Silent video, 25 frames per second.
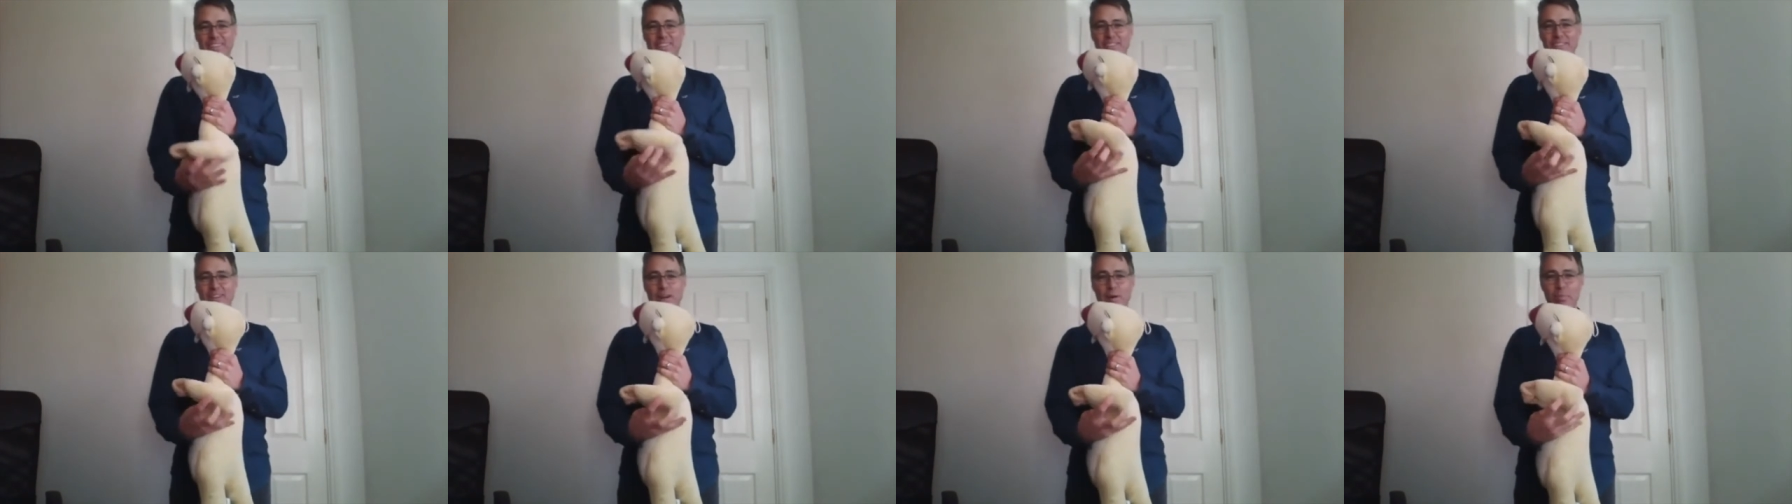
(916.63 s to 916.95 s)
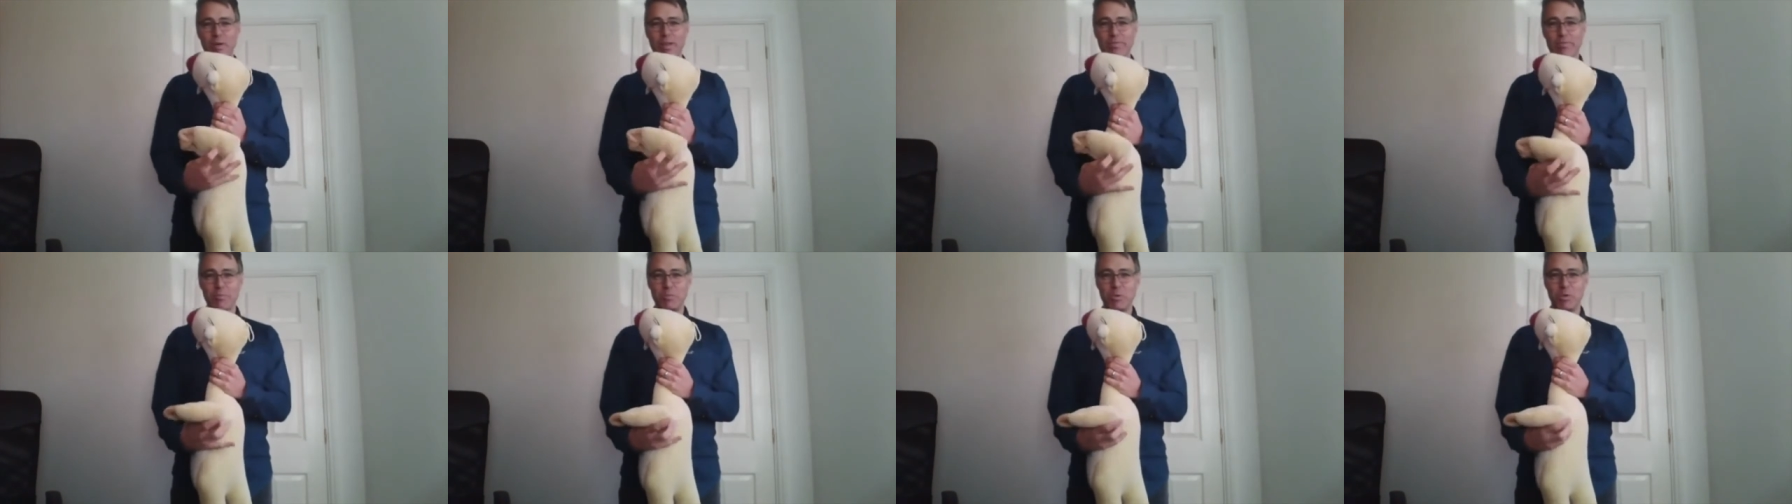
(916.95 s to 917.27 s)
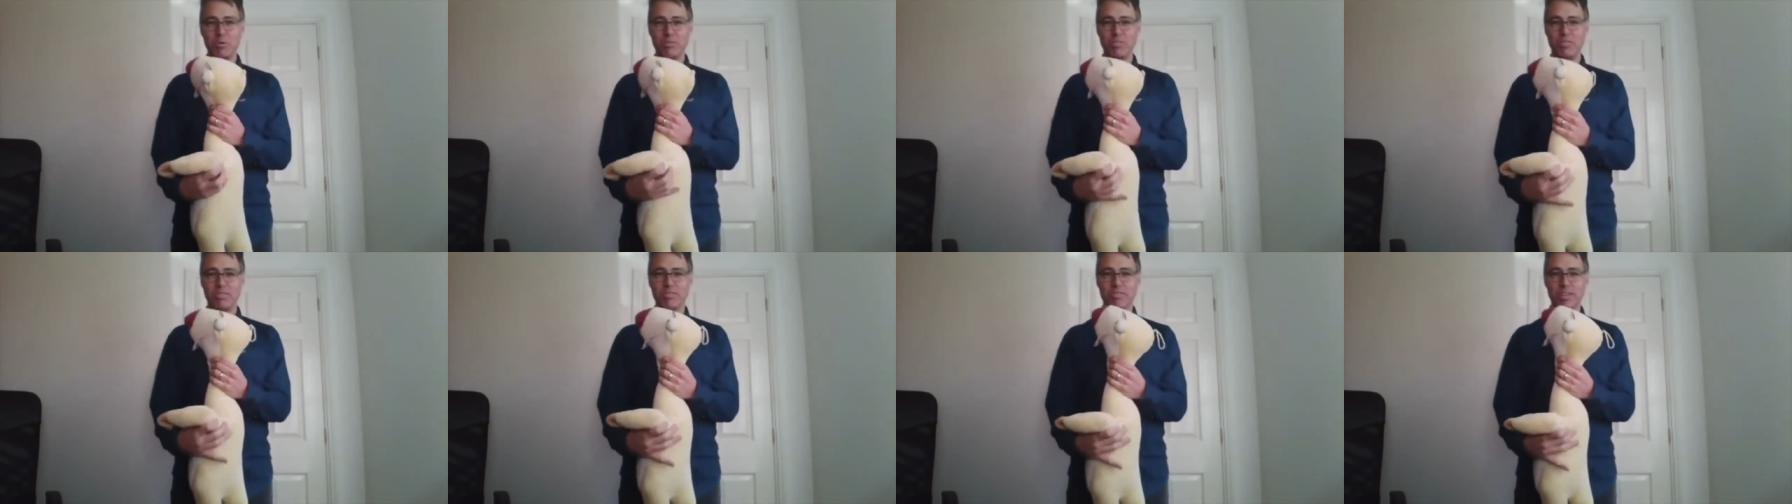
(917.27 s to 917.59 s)
can't believe I'm
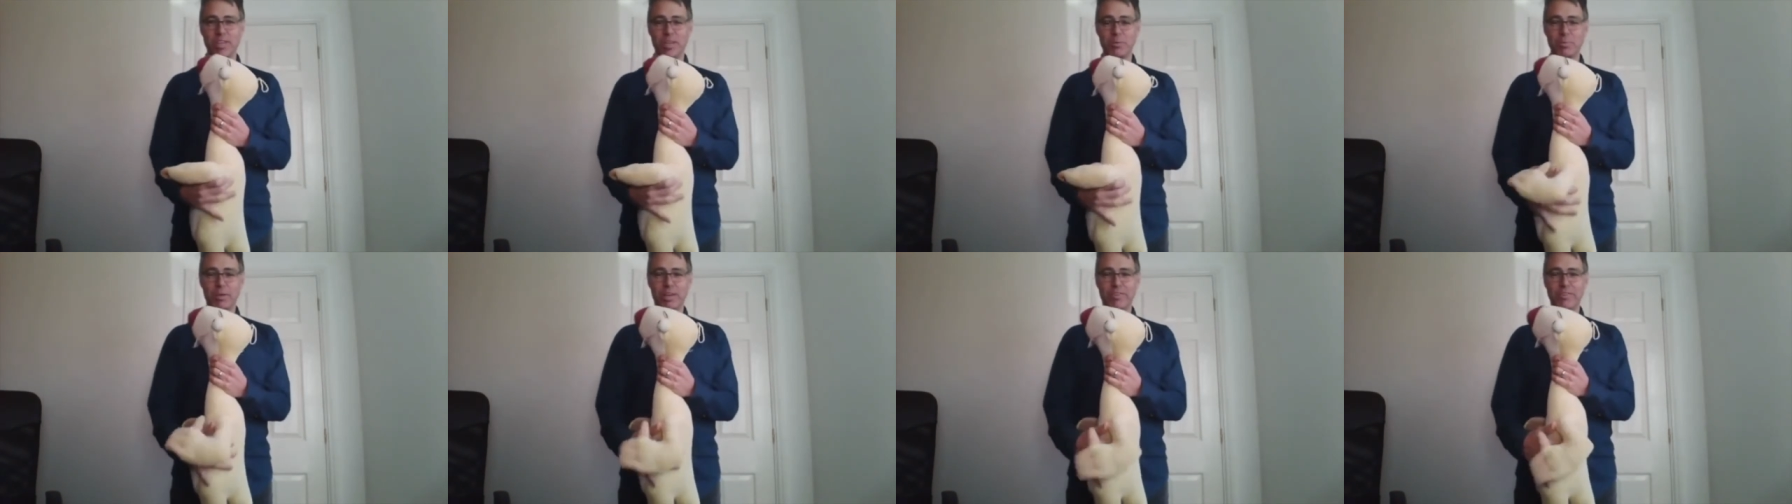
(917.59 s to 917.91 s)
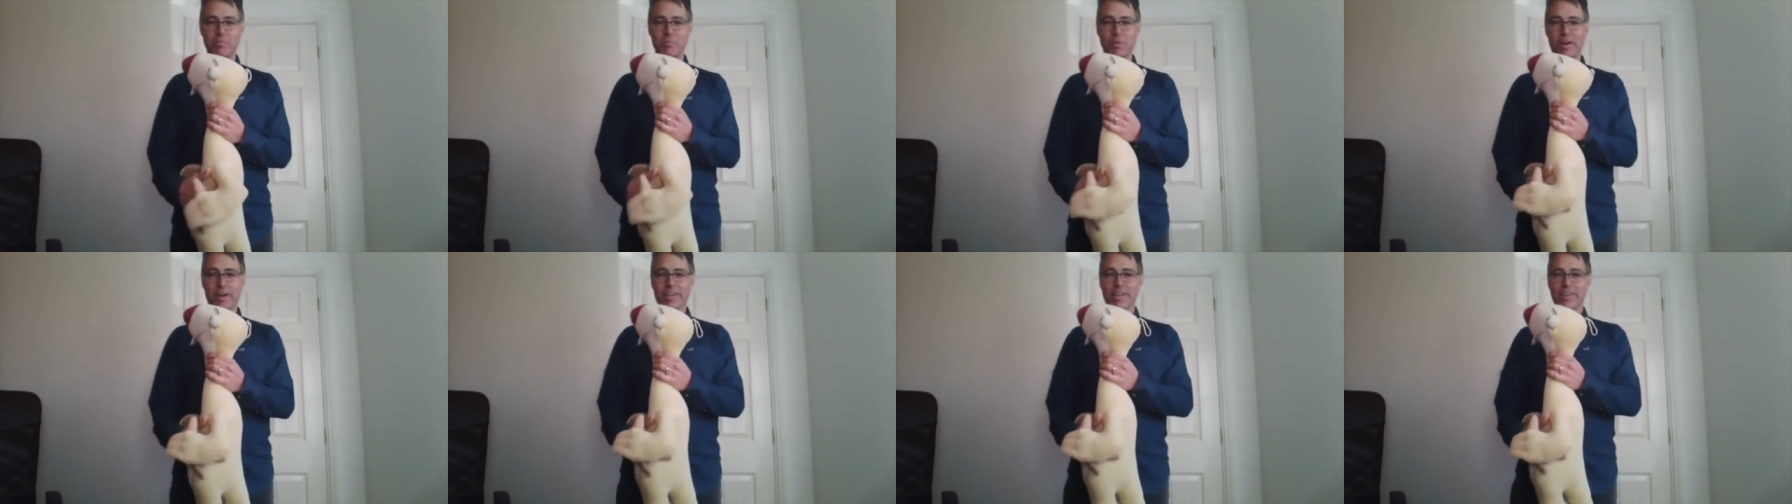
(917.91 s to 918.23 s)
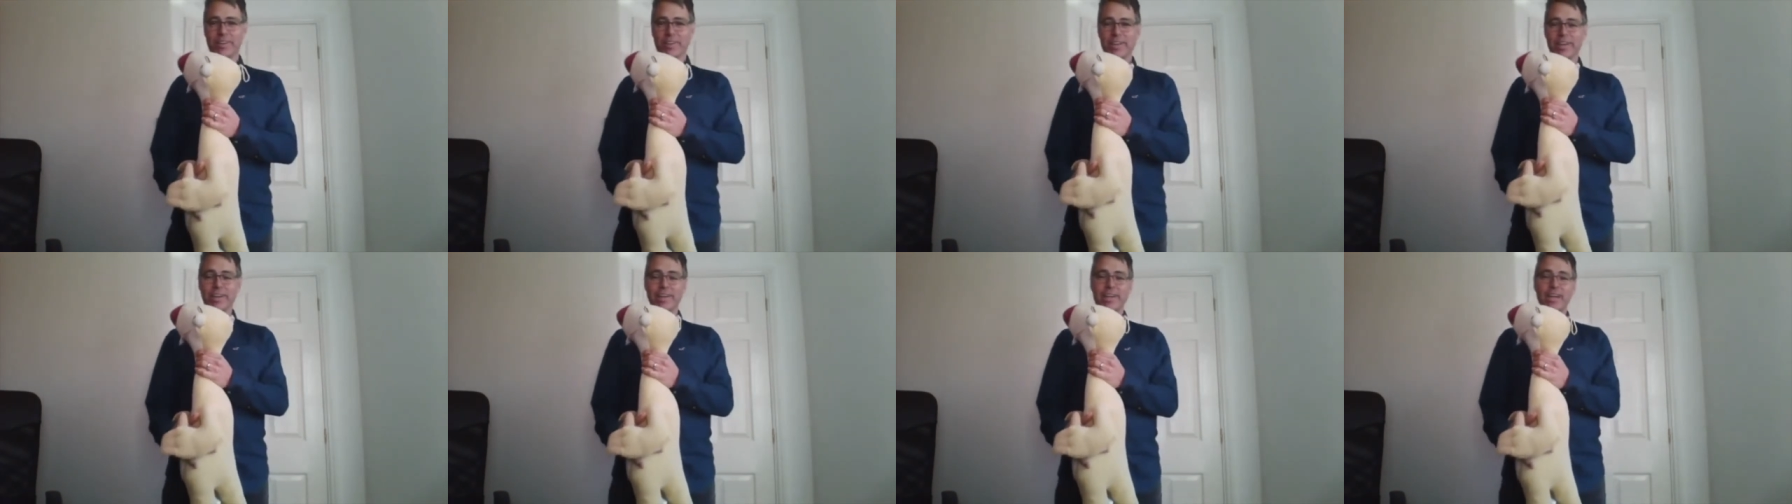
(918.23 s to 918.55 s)
using Sid, but never mind,
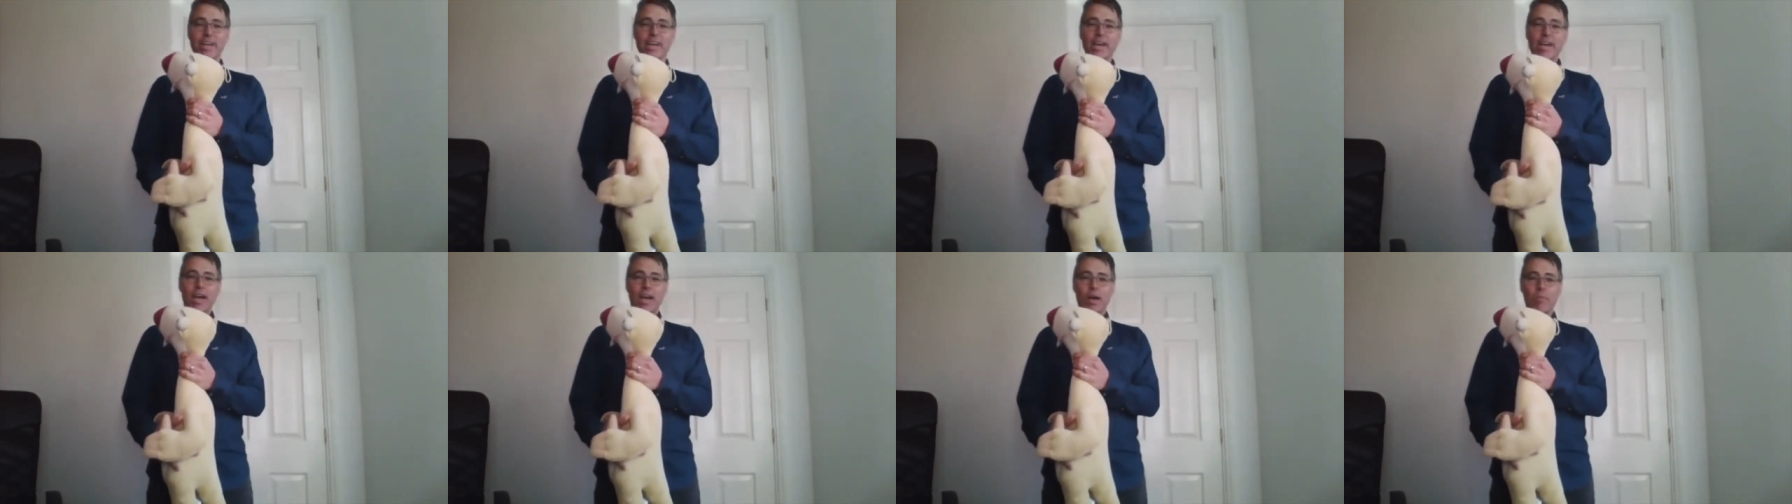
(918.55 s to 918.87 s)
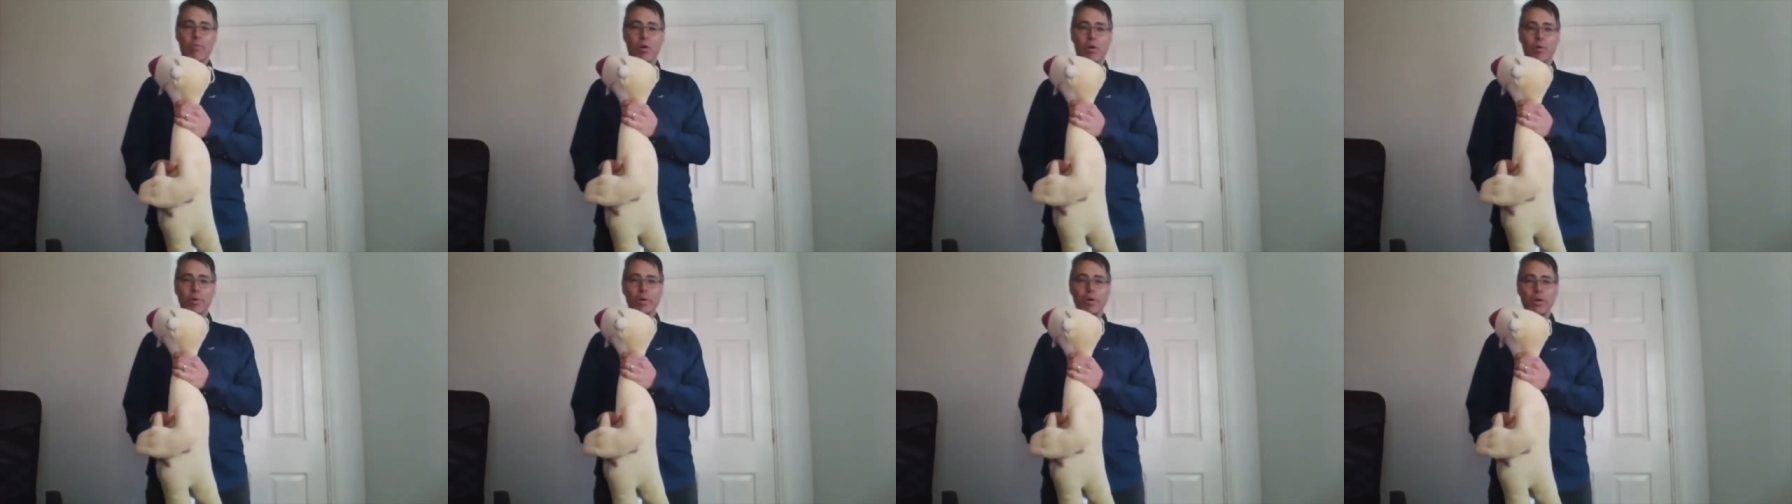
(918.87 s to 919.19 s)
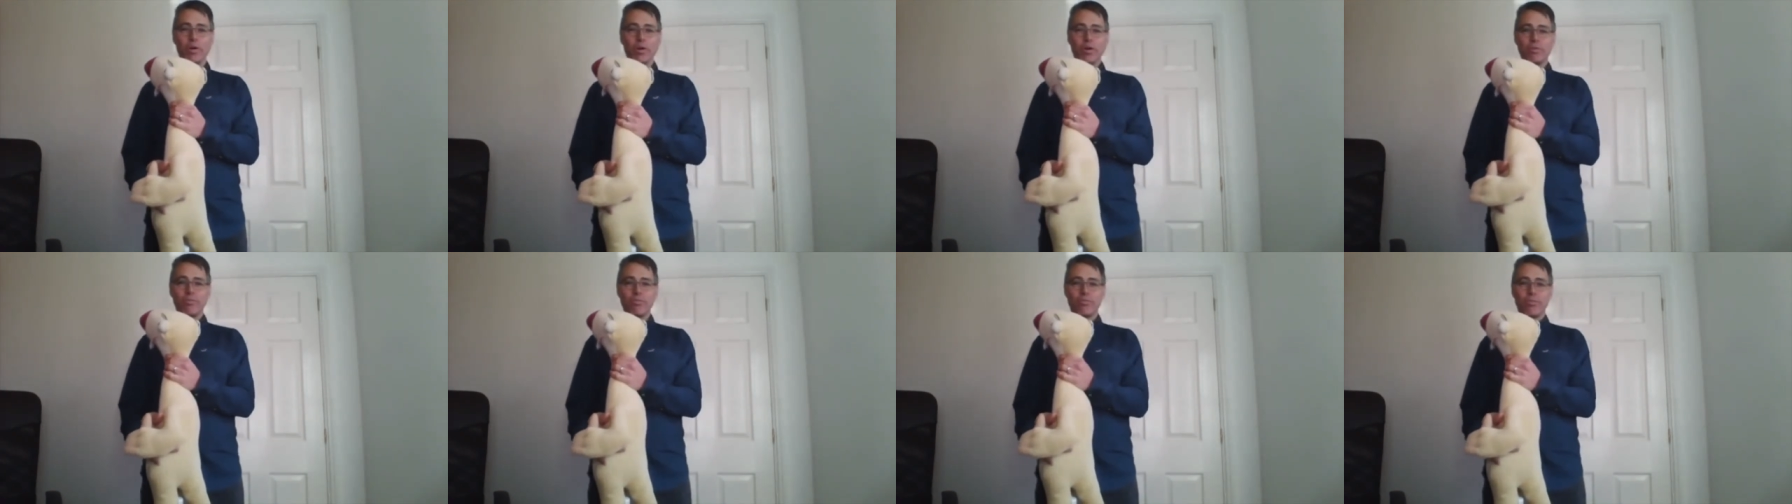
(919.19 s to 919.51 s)
okay? And what we're
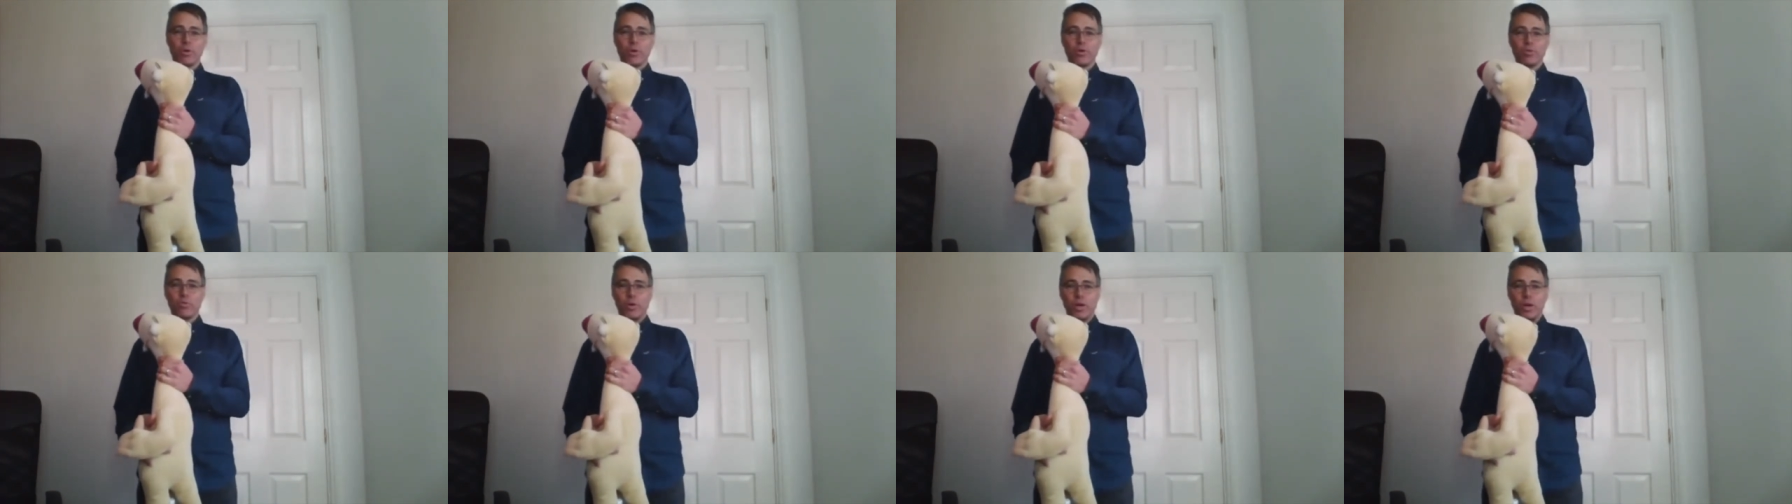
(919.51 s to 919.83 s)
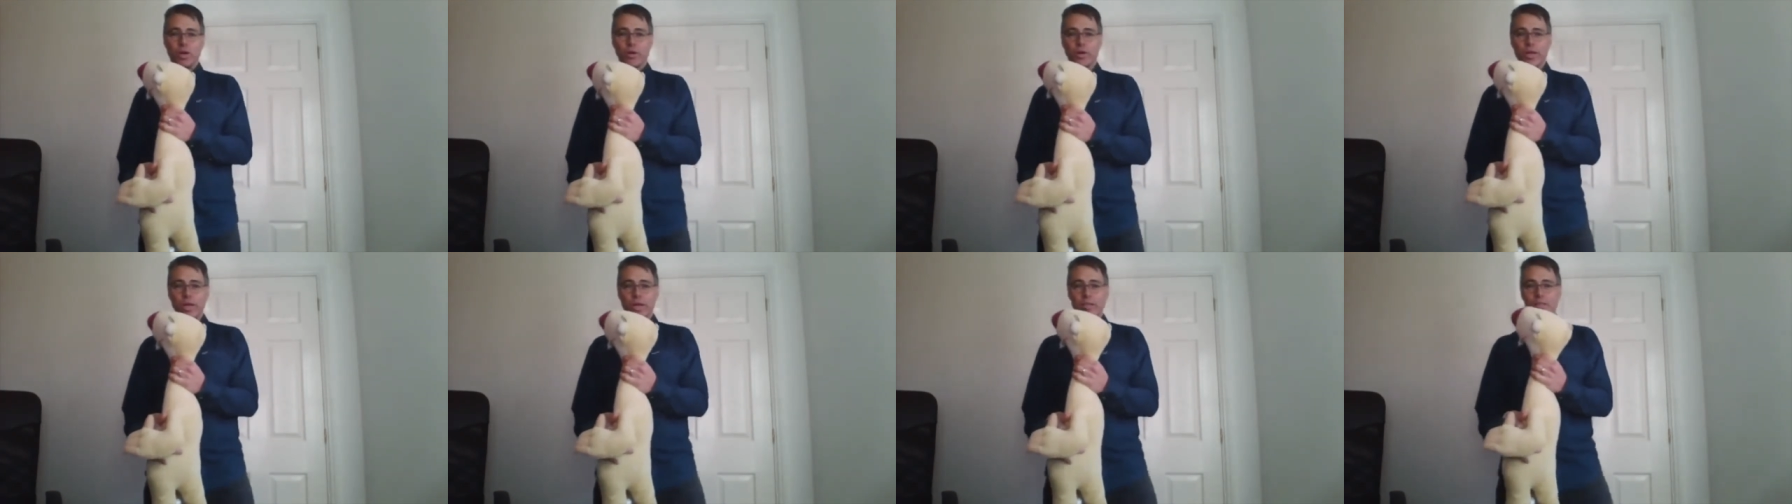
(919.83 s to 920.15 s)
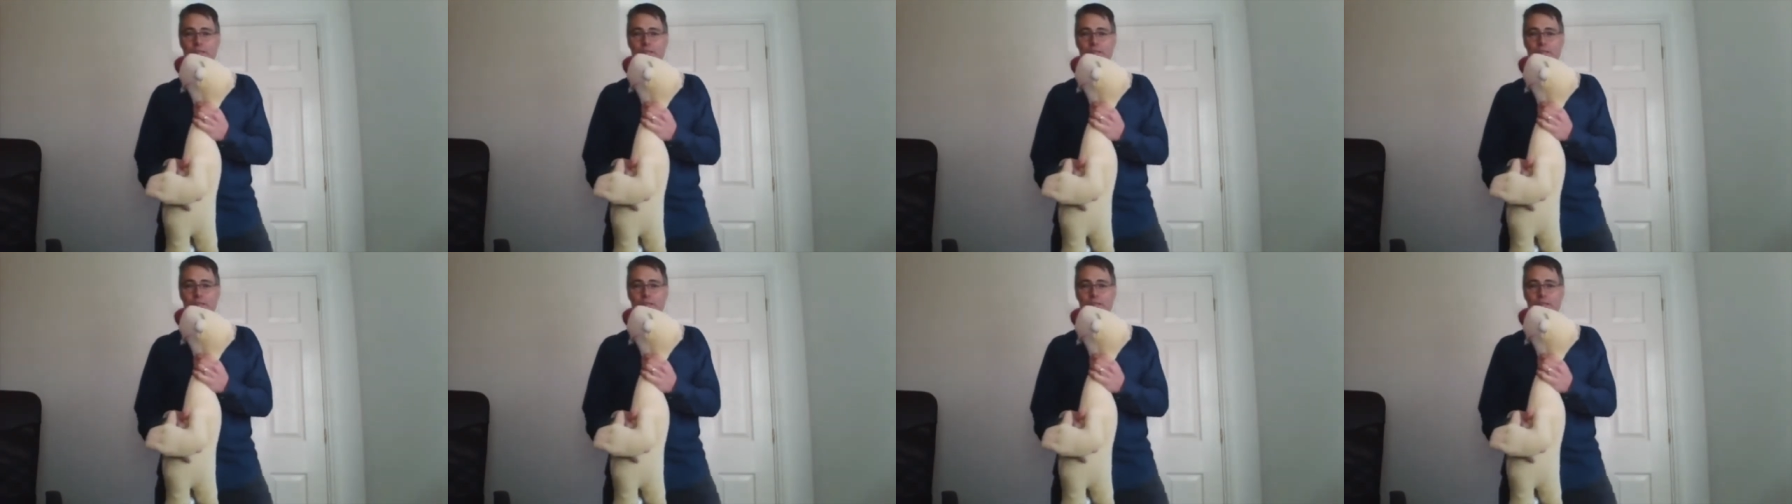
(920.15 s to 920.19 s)
looking for is we're looking